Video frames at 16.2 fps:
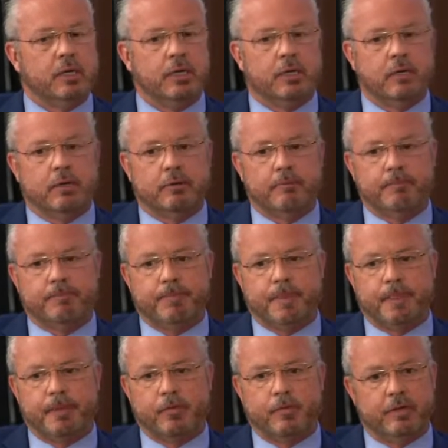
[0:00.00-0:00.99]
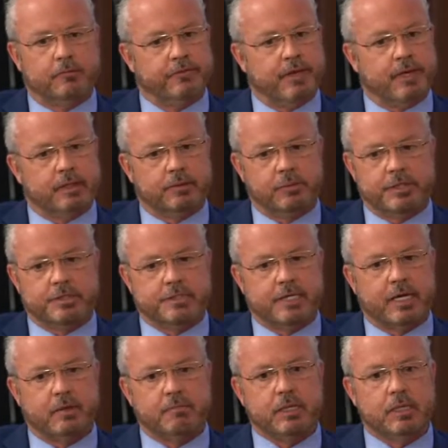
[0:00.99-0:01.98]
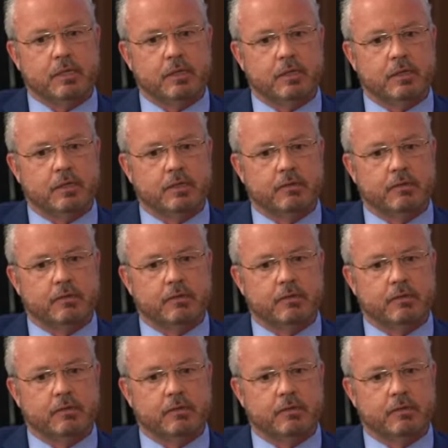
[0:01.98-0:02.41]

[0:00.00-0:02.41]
In fact, we just had a meeting